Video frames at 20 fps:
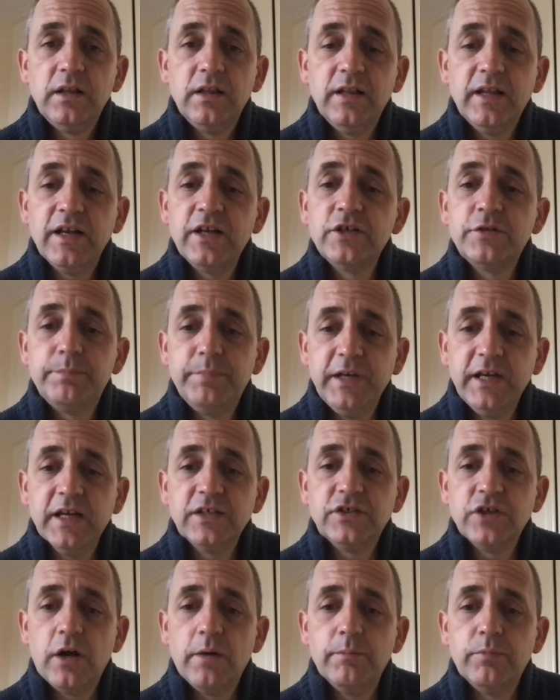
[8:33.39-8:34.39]
let us be
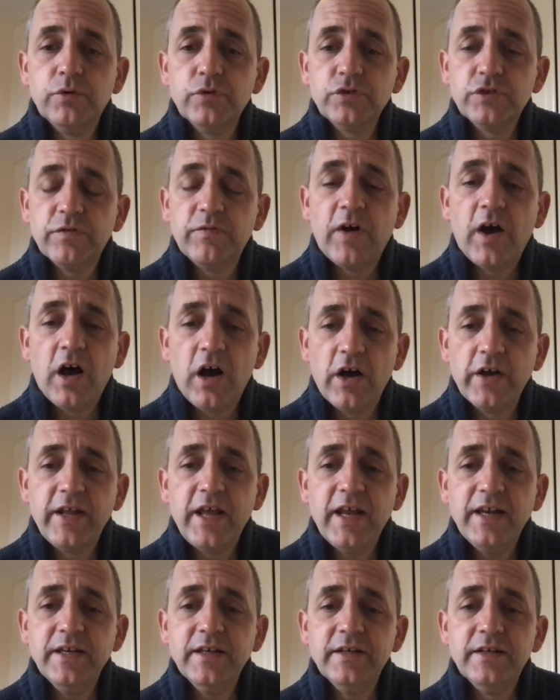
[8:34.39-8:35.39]
examples of
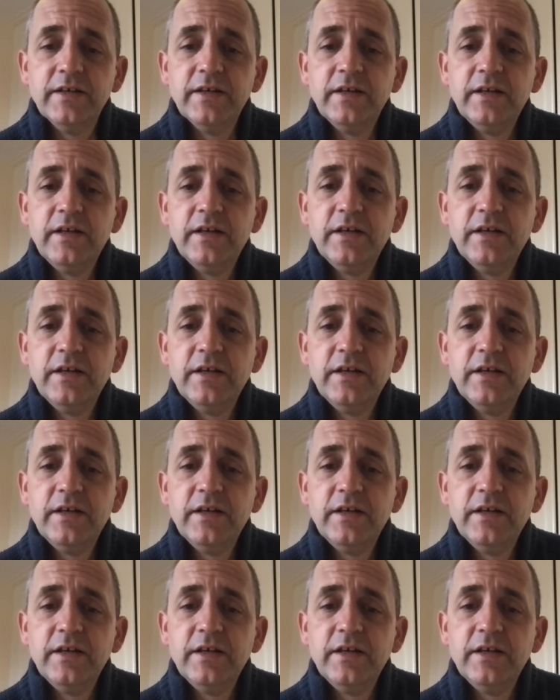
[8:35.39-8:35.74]
hard-headed,